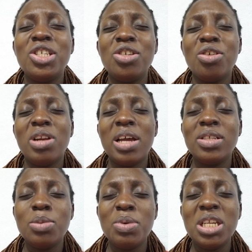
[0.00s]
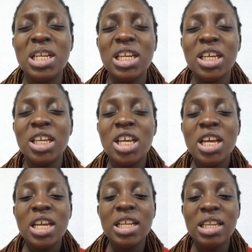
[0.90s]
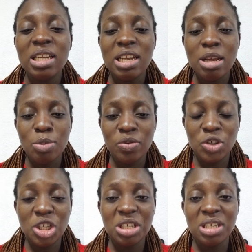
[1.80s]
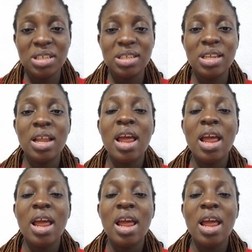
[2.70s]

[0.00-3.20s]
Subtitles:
in your life speedily in the name of Jesus.